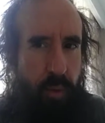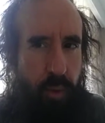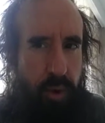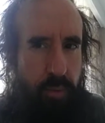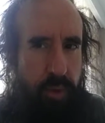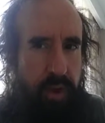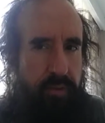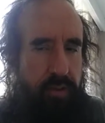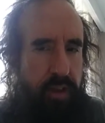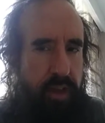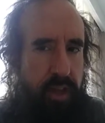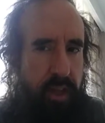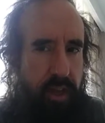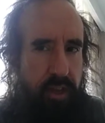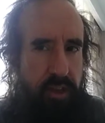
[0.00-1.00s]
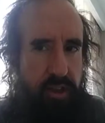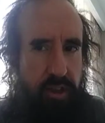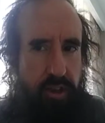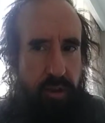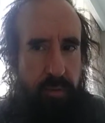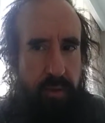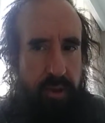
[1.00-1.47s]
one way of looking at
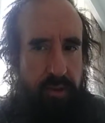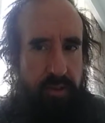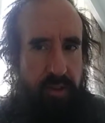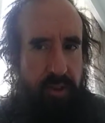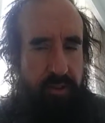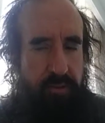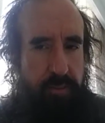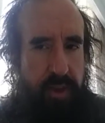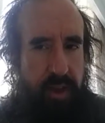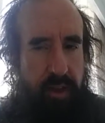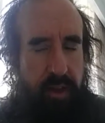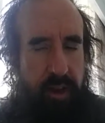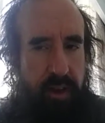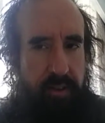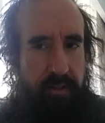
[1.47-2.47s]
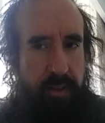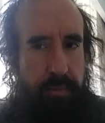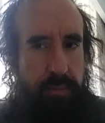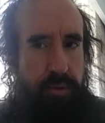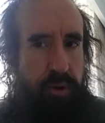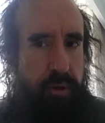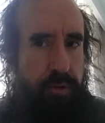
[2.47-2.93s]
Hume is being kind of a
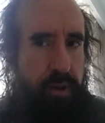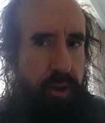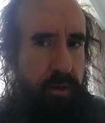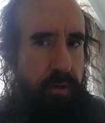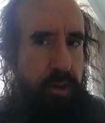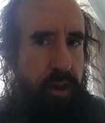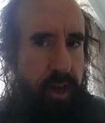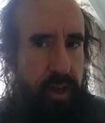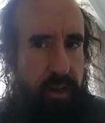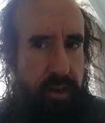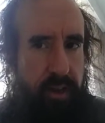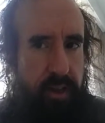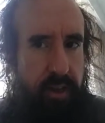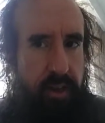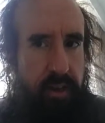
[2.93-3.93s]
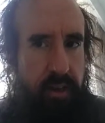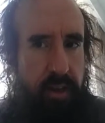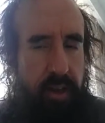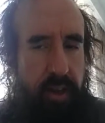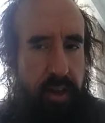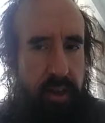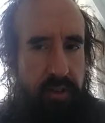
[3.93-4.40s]
proto-Kantian.
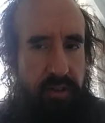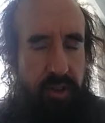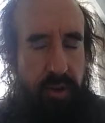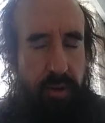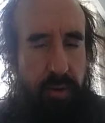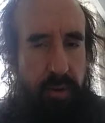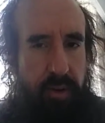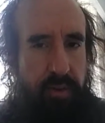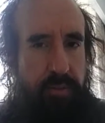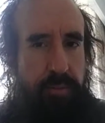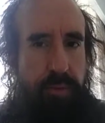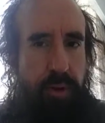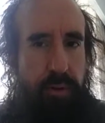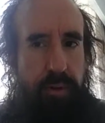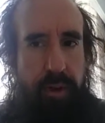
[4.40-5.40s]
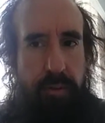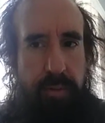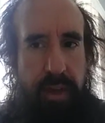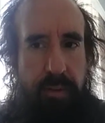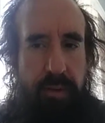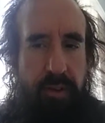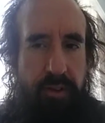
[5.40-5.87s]
So what does proto
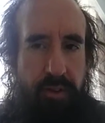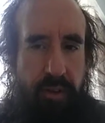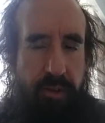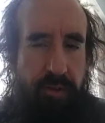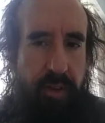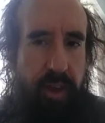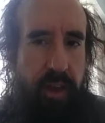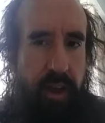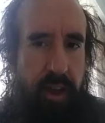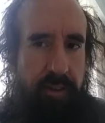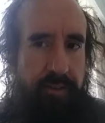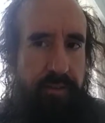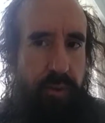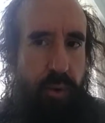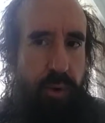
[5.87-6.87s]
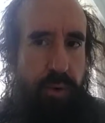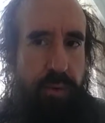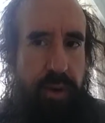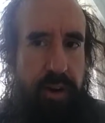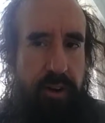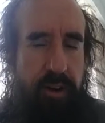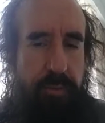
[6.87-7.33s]
mean? It's sort of a
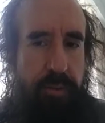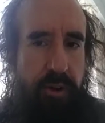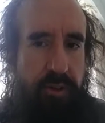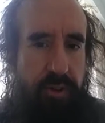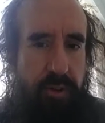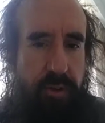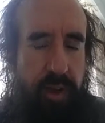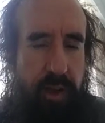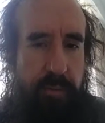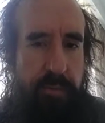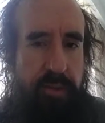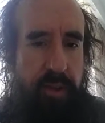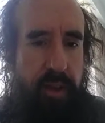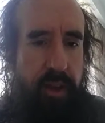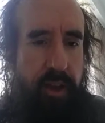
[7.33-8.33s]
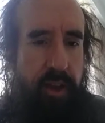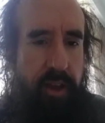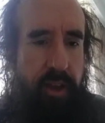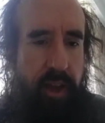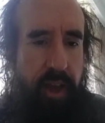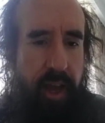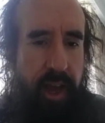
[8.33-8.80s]
forerunner, a person who
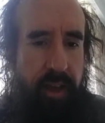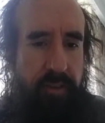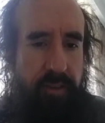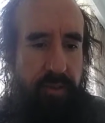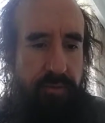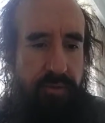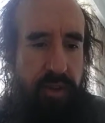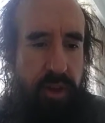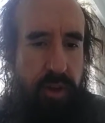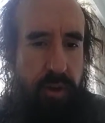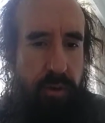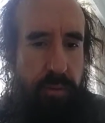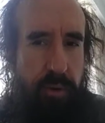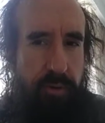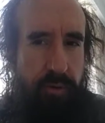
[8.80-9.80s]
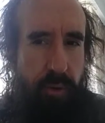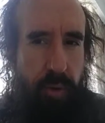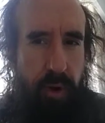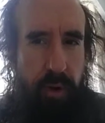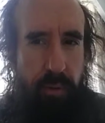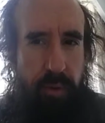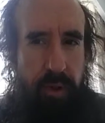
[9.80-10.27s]
has a view
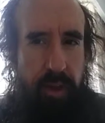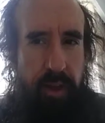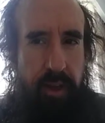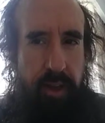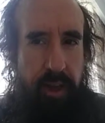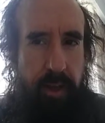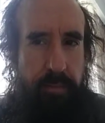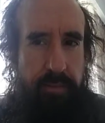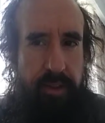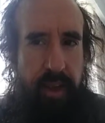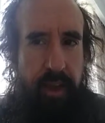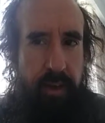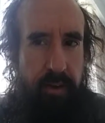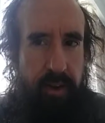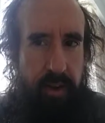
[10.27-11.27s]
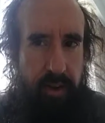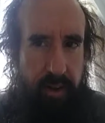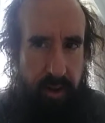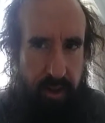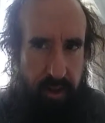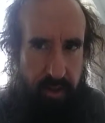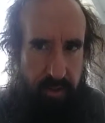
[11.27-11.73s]
before it really comes out
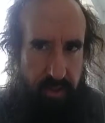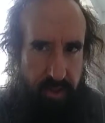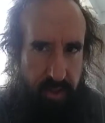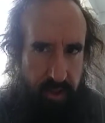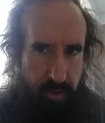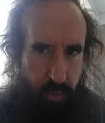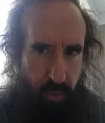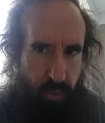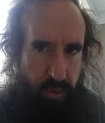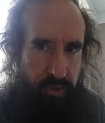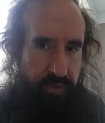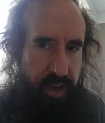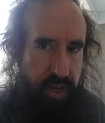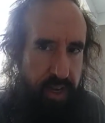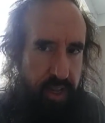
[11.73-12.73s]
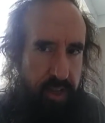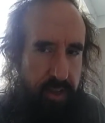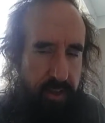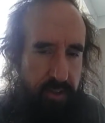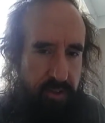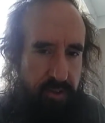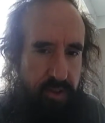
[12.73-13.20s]
in the world of
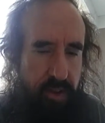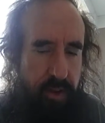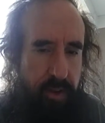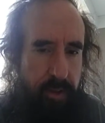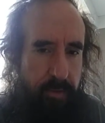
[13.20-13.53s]
ideas.